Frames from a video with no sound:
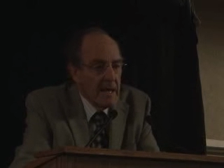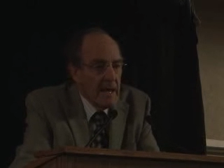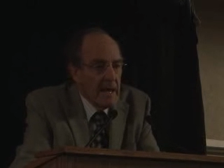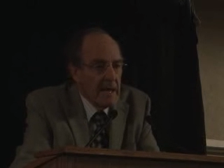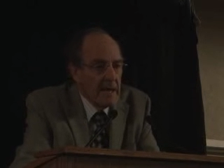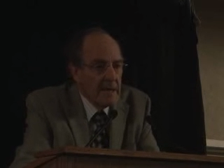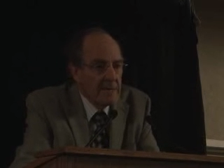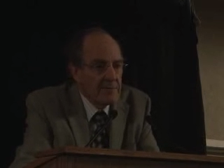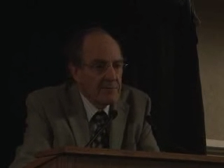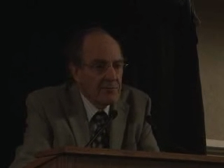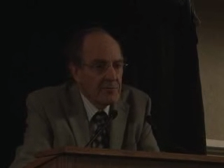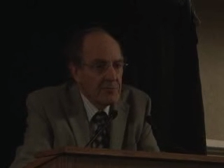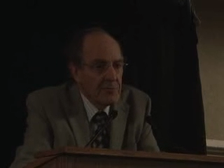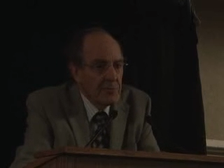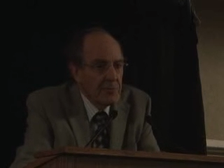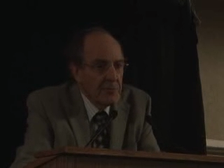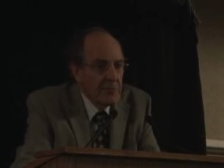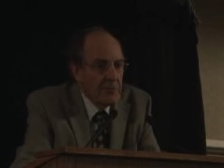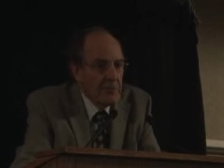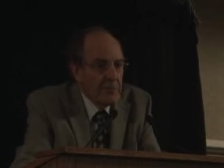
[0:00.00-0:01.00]
And
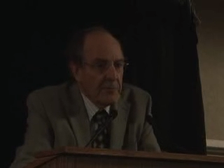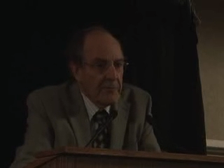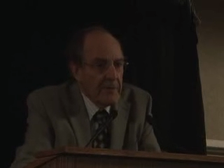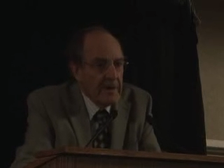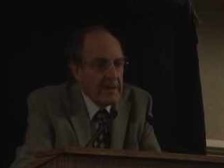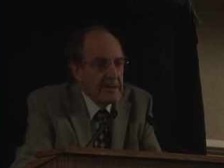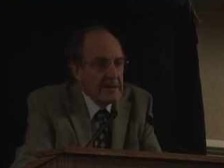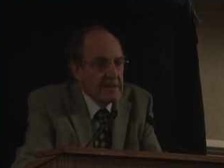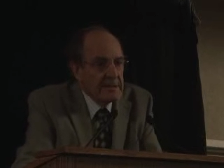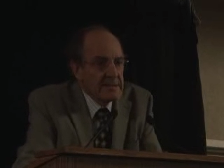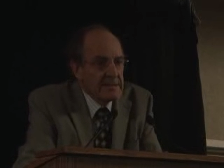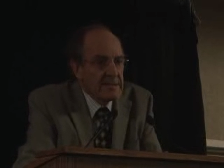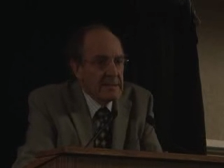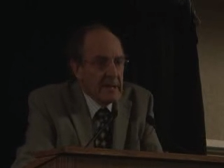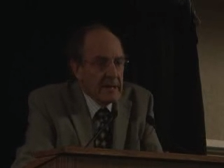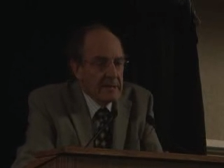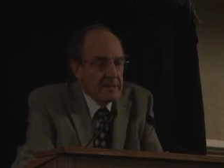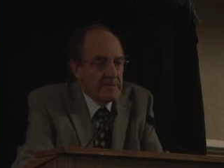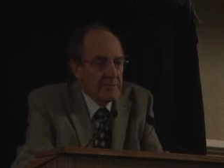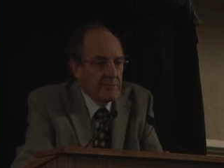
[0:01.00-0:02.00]
to finance
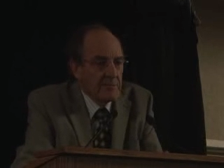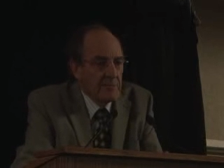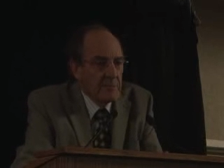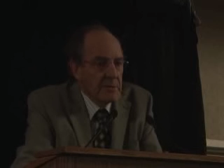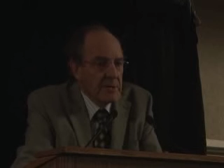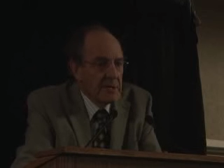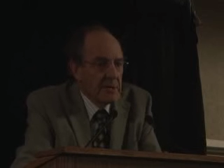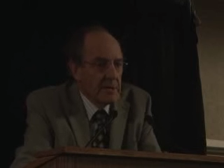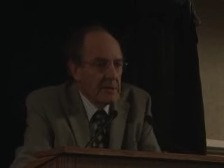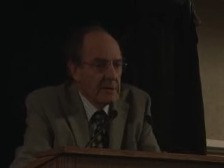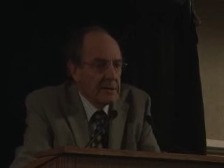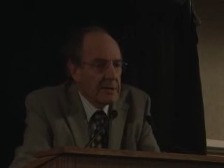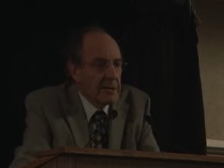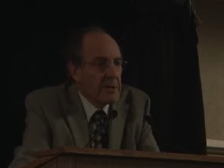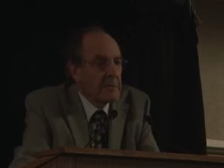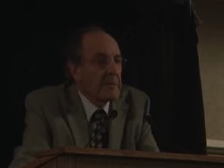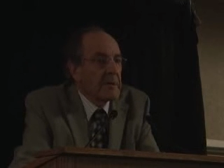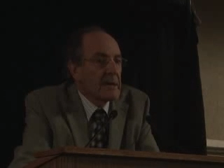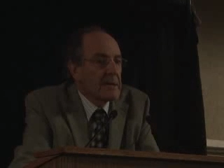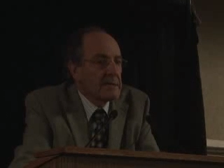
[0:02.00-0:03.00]
that, we
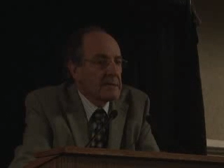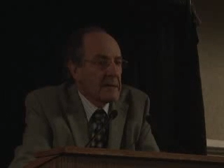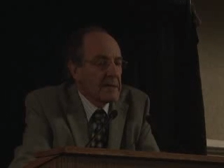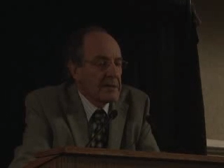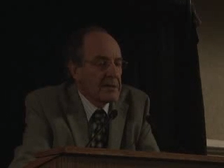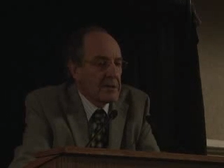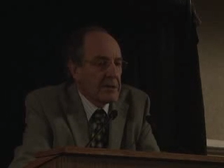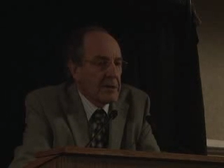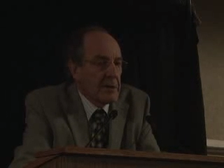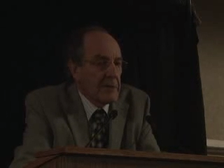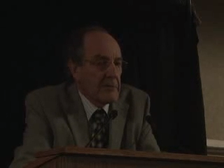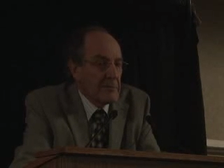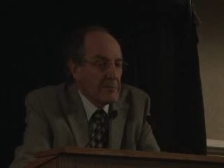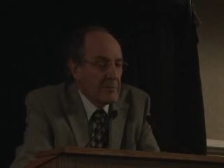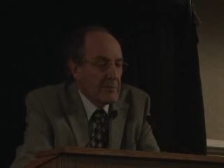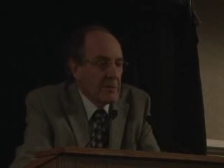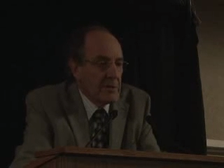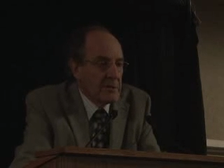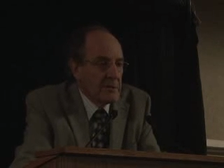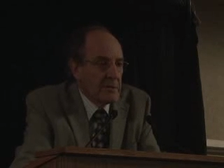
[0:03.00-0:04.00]
recommend that the
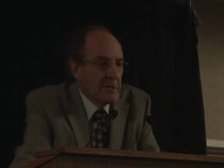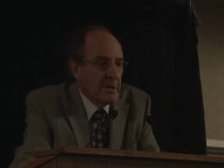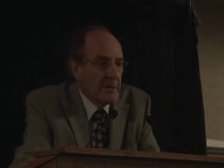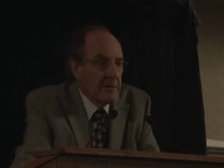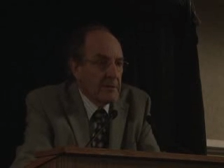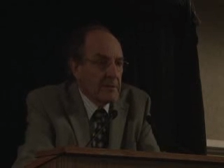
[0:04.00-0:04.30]
government,